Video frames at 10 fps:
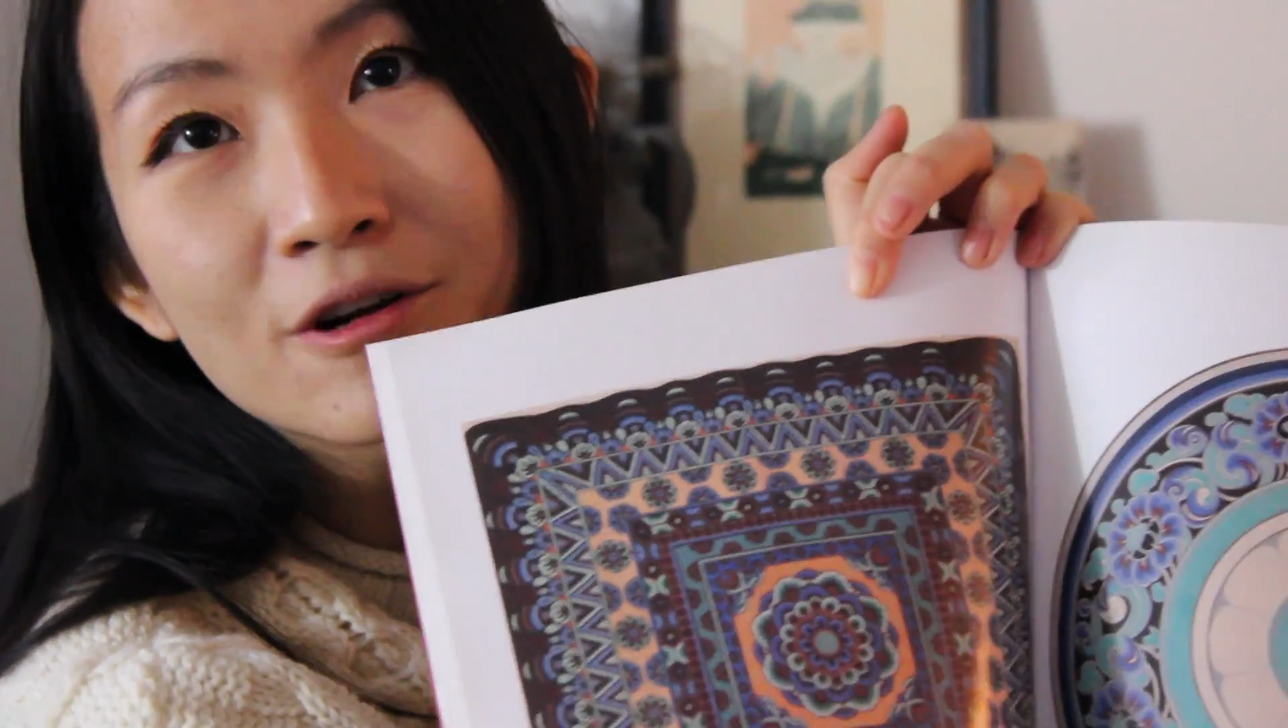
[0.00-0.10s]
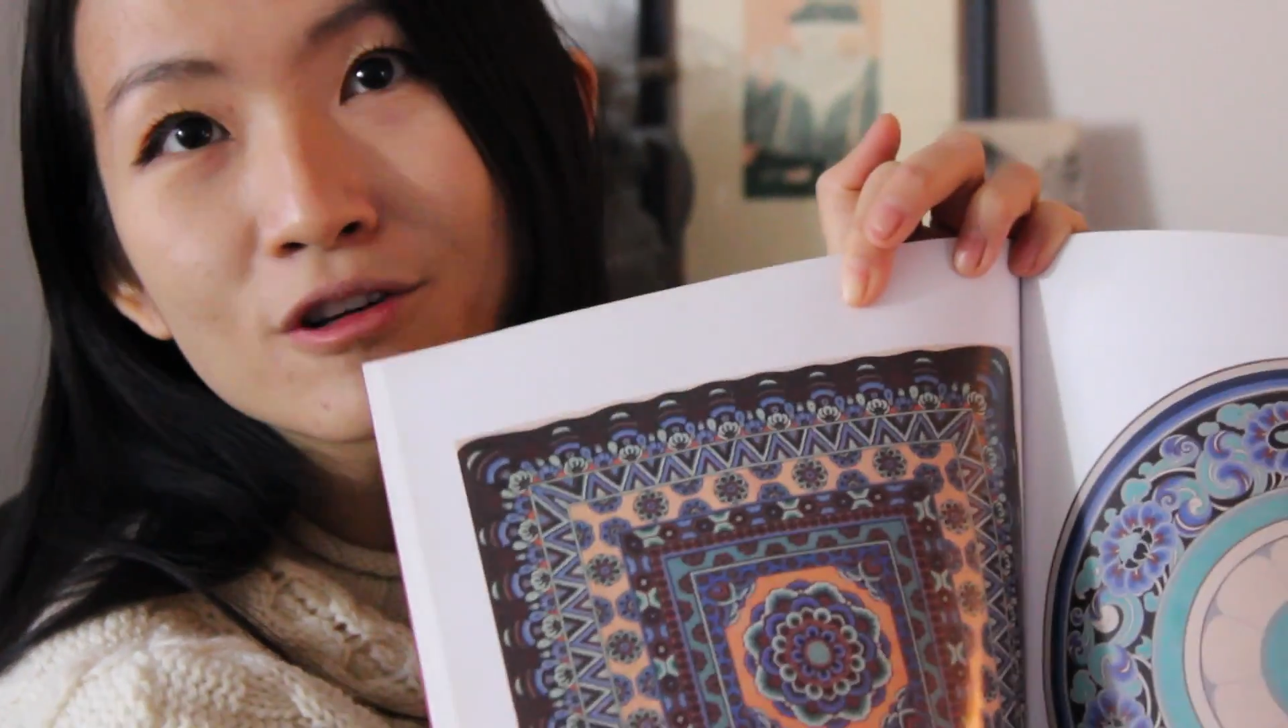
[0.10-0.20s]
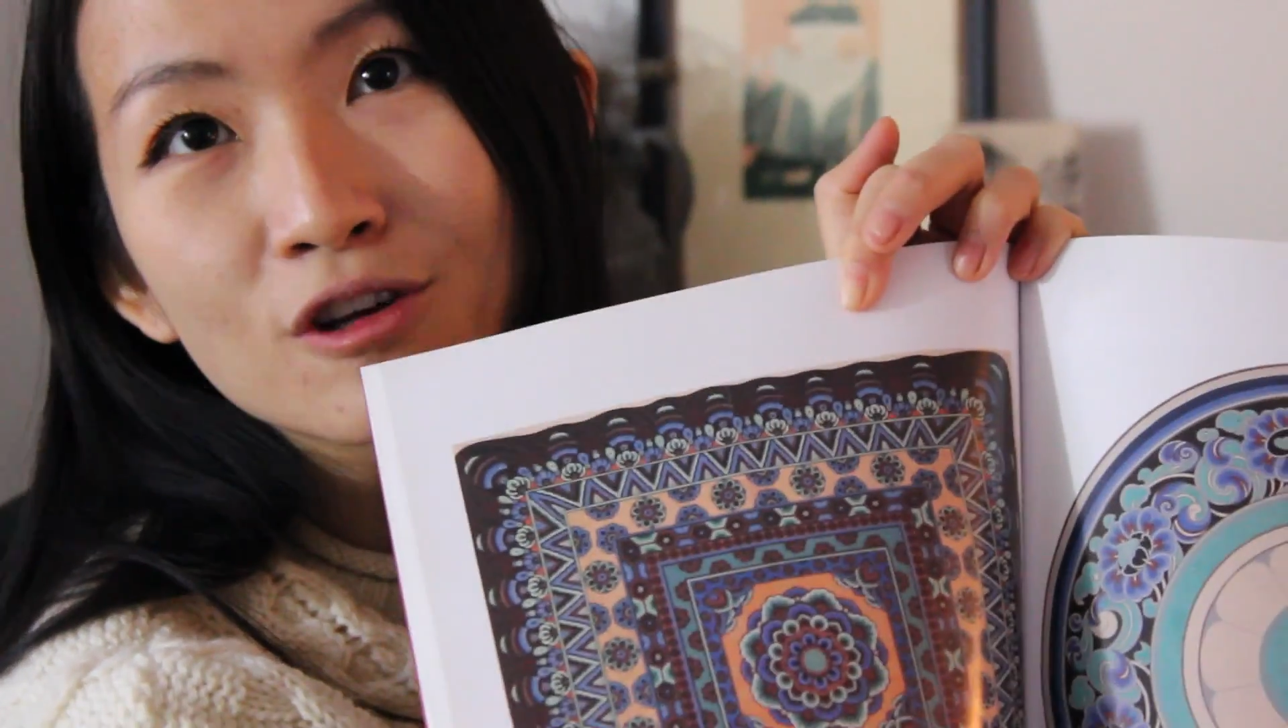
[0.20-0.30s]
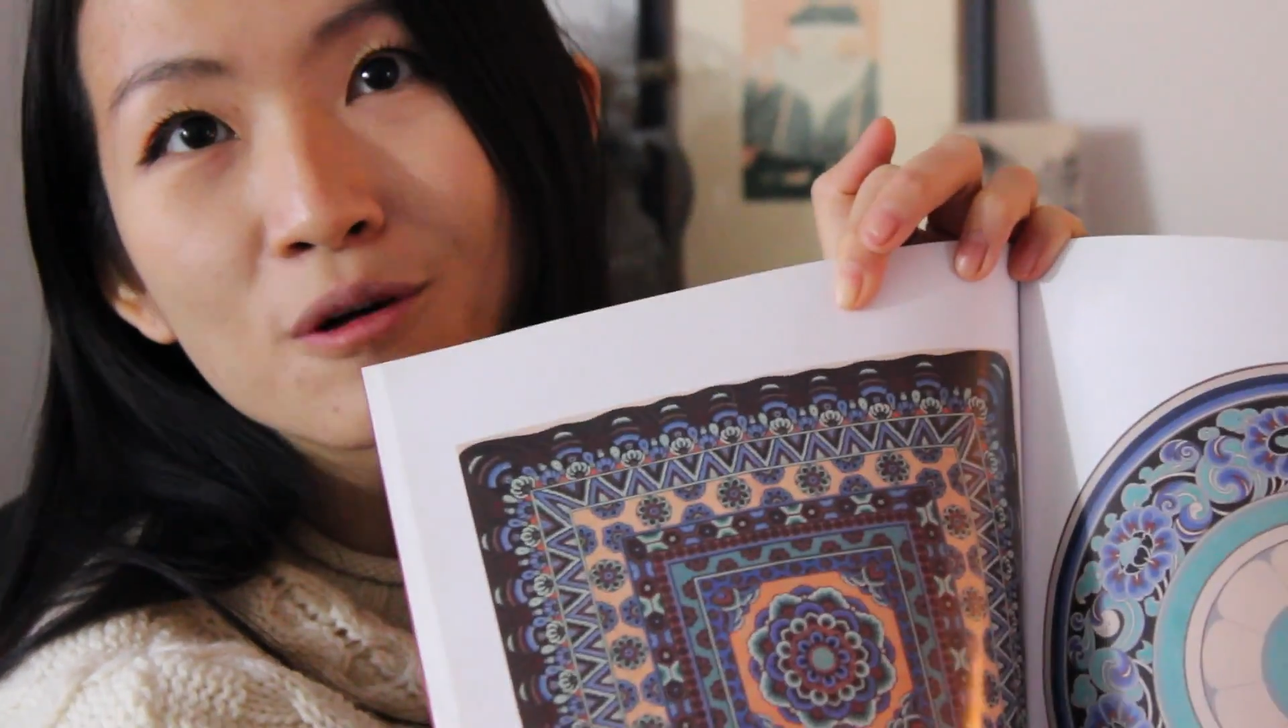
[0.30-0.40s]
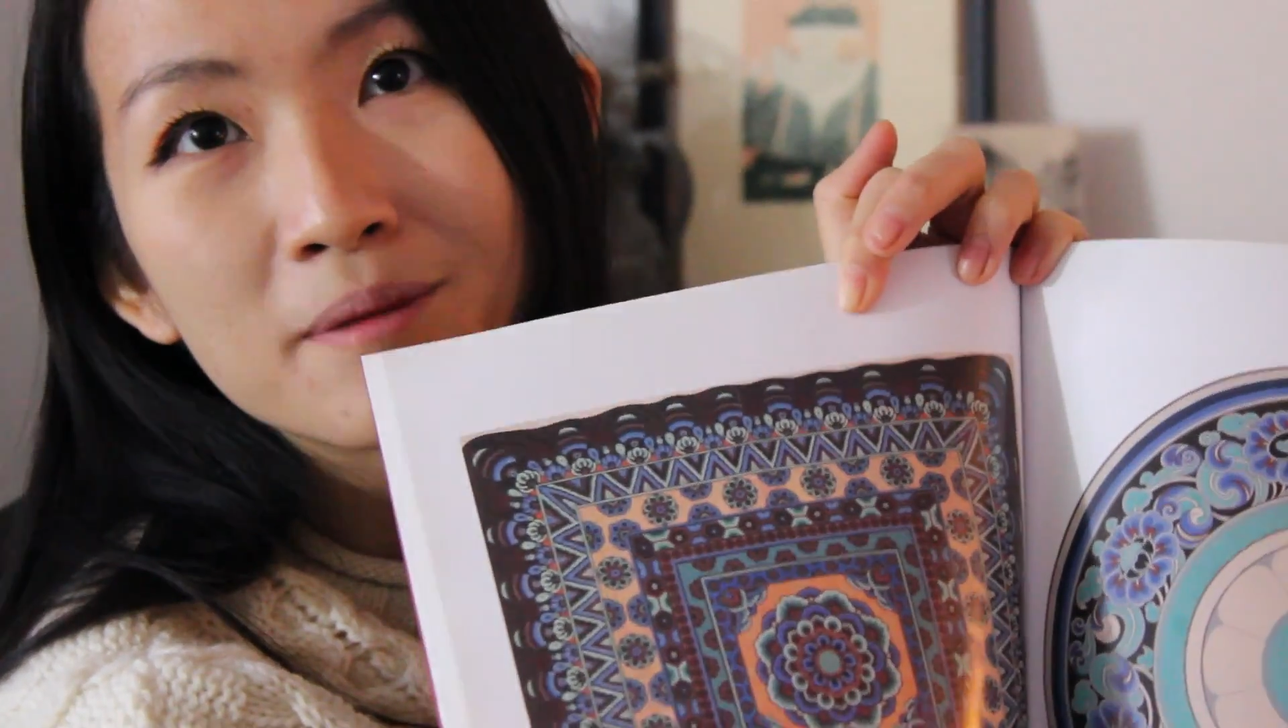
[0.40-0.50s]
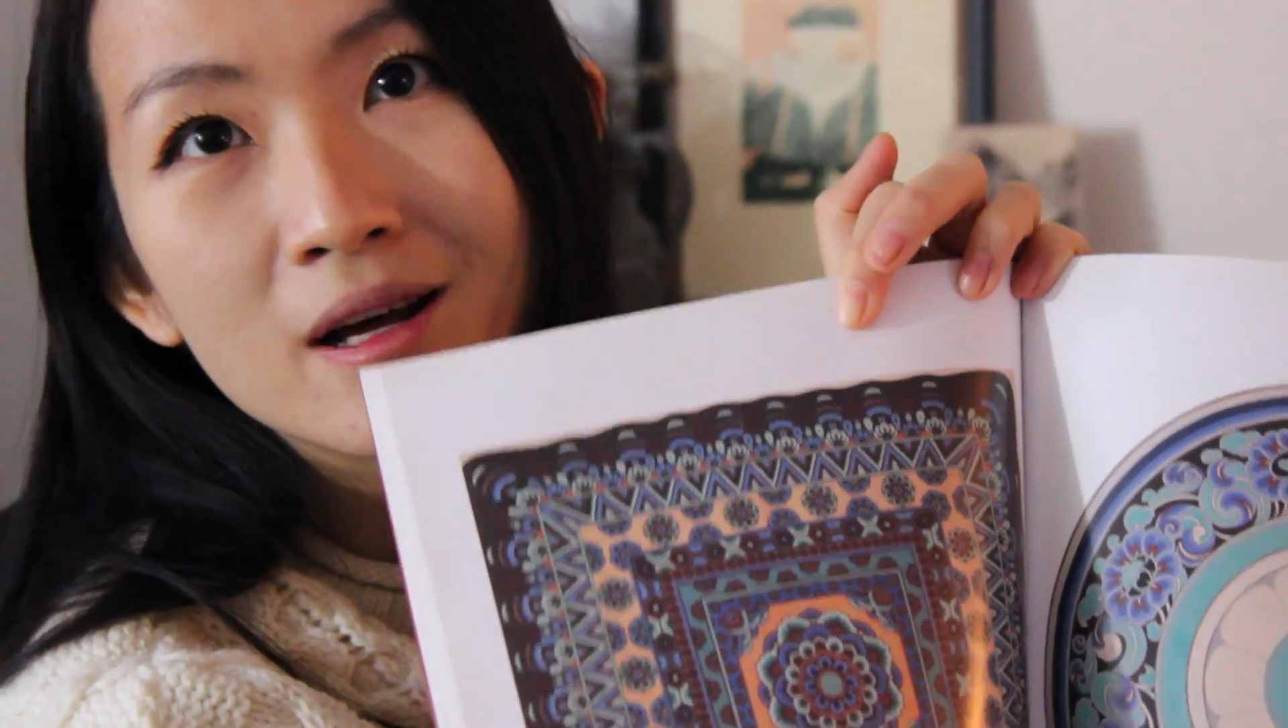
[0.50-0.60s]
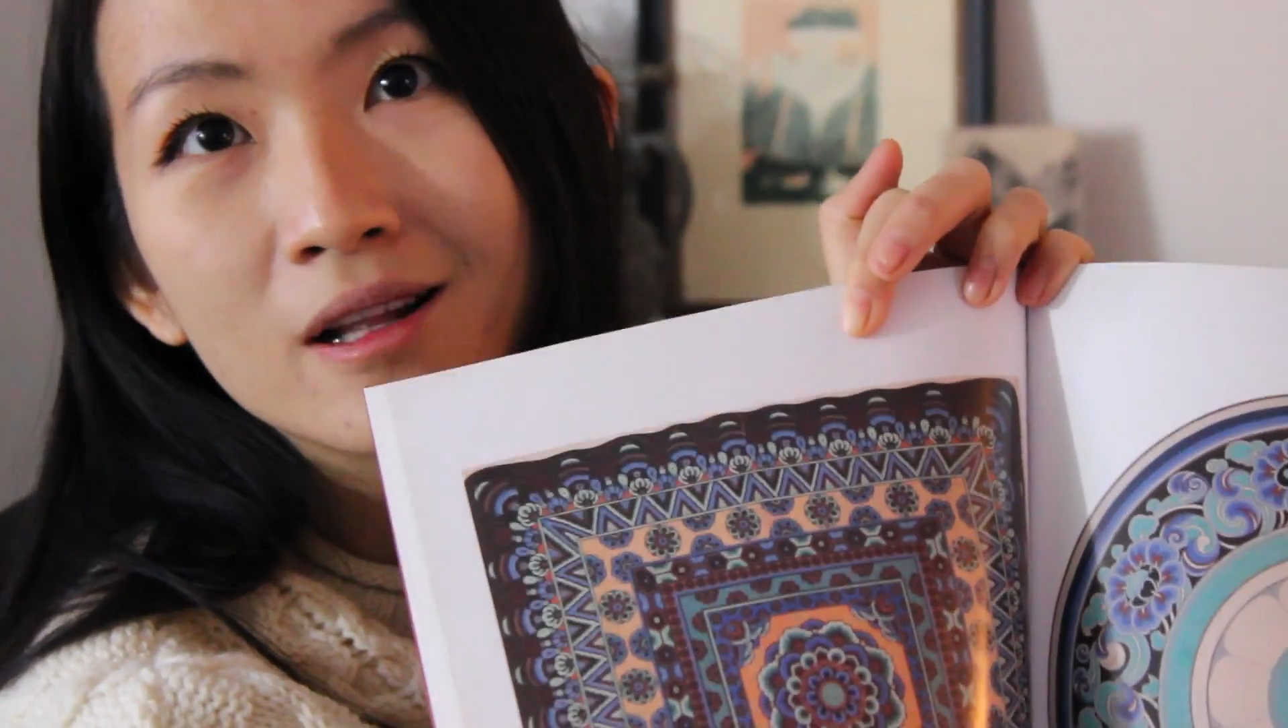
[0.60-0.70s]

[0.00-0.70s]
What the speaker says: years old, but